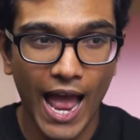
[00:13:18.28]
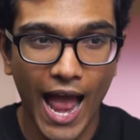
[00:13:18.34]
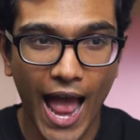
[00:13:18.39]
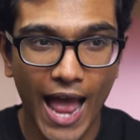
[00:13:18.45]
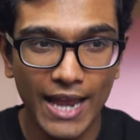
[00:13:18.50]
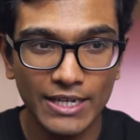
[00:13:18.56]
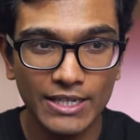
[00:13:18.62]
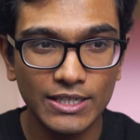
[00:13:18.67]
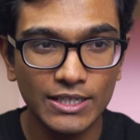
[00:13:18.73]

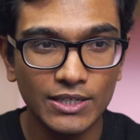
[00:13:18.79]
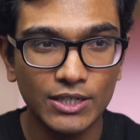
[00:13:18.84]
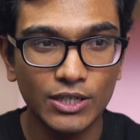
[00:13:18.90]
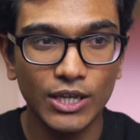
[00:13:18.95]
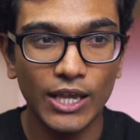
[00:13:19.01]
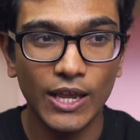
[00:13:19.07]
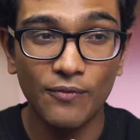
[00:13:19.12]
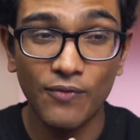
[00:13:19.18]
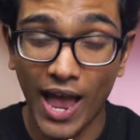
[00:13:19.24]
And
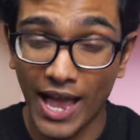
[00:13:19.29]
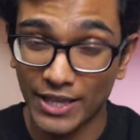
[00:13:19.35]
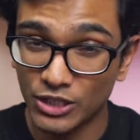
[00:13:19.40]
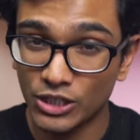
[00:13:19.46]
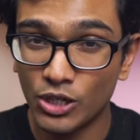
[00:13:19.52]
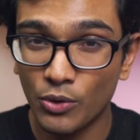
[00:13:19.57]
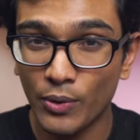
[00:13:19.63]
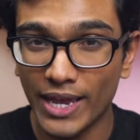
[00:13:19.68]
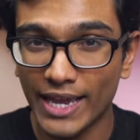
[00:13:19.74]
if I had
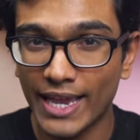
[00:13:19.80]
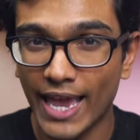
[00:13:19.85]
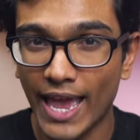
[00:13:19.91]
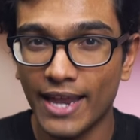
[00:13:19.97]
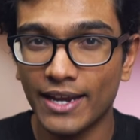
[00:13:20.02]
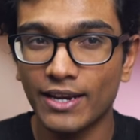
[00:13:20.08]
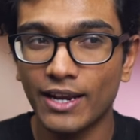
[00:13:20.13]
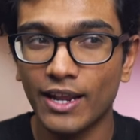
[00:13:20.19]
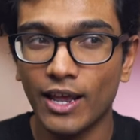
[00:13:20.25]
to do it
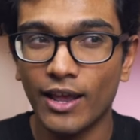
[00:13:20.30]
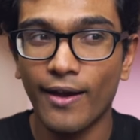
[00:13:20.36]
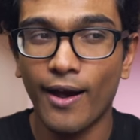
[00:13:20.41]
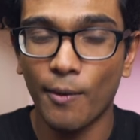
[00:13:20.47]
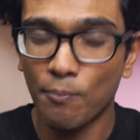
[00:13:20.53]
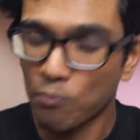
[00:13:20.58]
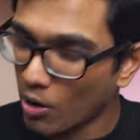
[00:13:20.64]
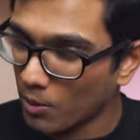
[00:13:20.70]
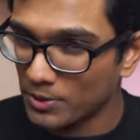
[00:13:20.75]
again,
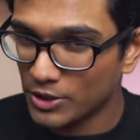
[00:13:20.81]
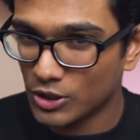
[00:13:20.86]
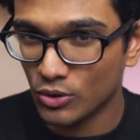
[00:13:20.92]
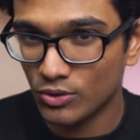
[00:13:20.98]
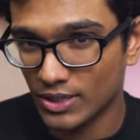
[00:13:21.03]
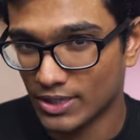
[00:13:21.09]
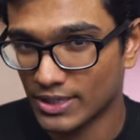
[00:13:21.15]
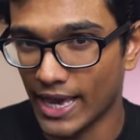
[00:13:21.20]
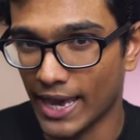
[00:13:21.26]
I'd probably do
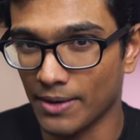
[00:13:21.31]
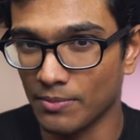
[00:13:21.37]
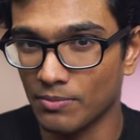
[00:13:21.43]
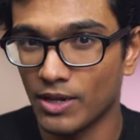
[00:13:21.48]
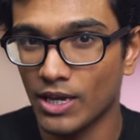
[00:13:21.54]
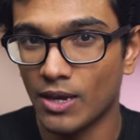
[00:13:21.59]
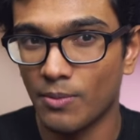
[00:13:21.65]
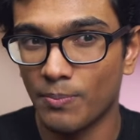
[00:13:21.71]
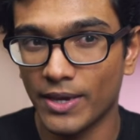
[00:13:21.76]
the same,
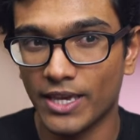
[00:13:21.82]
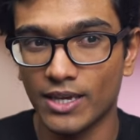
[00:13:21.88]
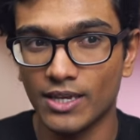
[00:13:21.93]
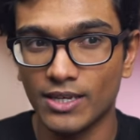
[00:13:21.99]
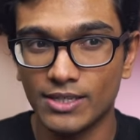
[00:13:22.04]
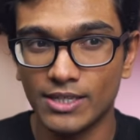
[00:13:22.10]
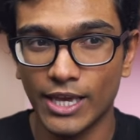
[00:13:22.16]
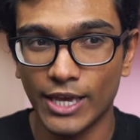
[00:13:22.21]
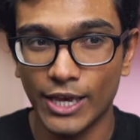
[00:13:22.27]

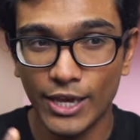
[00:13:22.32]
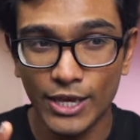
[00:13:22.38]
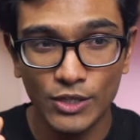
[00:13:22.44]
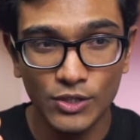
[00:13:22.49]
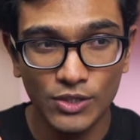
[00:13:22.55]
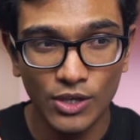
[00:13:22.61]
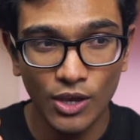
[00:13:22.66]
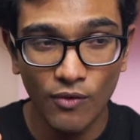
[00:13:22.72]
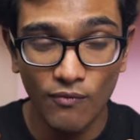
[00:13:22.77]
because it
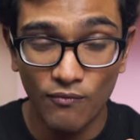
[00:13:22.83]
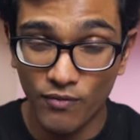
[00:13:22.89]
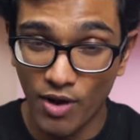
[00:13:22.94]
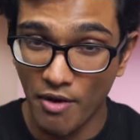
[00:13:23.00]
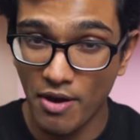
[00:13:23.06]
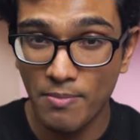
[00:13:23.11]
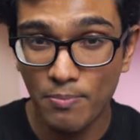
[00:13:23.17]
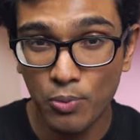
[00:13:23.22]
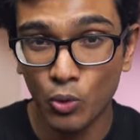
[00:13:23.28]
is
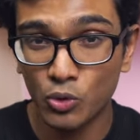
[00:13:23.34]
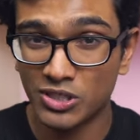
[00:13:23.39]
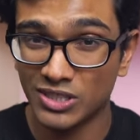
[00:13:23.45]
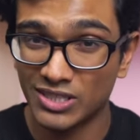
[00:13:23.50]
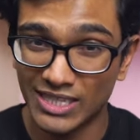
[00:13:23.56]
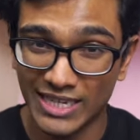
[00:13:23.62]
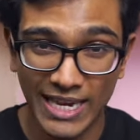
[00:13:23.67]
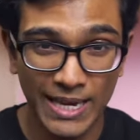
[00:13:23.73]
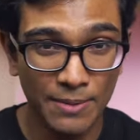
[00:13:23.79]
very
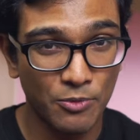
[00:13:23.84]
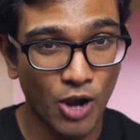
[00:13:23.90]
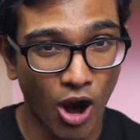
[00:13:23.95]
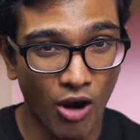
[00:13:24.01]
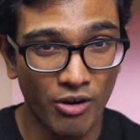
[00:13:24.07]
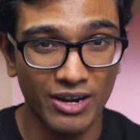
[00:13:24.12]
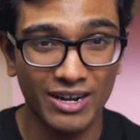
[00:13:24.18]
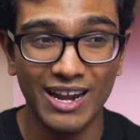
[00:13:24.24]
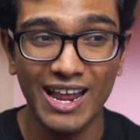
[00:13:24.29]
important to keep
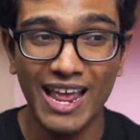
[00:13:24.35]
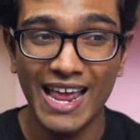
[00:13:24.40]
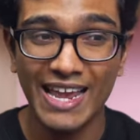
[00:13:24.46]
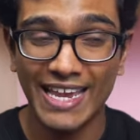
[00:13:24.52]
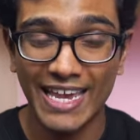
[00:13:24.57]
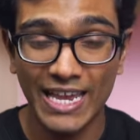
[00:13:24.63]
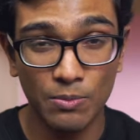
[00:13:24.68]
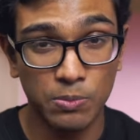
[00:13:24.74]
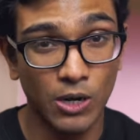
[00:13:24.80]
current,
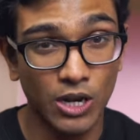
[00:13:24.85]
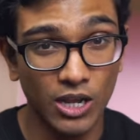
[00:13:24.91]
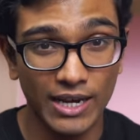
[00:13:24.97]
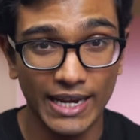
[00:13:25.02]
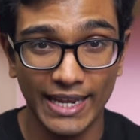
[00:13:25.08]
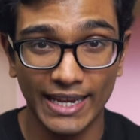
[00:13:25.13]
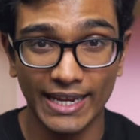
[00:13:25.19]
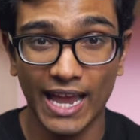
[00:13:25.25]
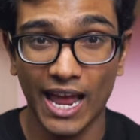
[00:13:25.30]
keep
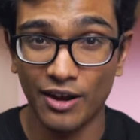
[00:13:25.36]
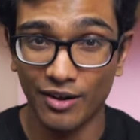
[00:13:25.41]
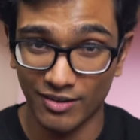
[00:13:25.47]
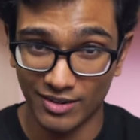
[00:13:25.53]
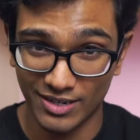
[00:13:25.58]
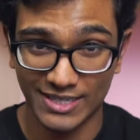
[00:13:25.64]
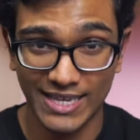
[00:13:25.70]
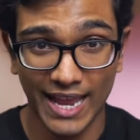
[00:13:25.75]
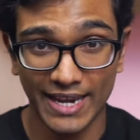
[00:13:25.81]
learning and
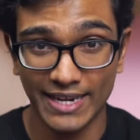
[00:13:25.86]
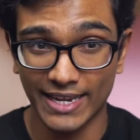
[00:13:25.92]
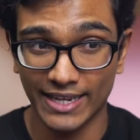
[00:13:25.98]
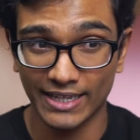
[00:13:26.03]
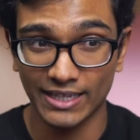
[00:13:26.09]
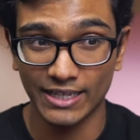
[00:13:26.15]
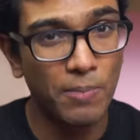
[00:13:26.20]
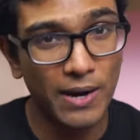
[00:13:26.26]
understanding.